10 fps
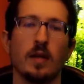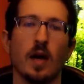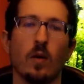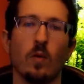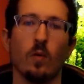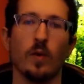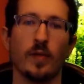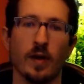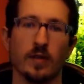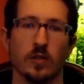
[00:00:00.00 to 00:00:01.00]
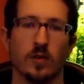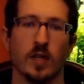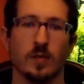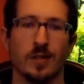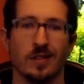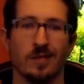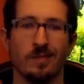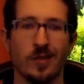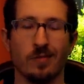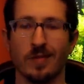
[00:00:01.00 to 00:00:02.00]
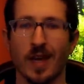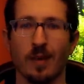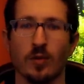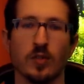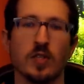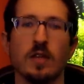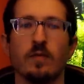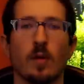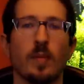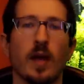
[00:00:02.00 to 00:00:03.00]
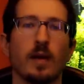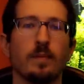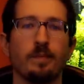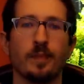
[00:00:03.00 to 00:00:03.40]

Now, without this transmission, you can't perceive the pain.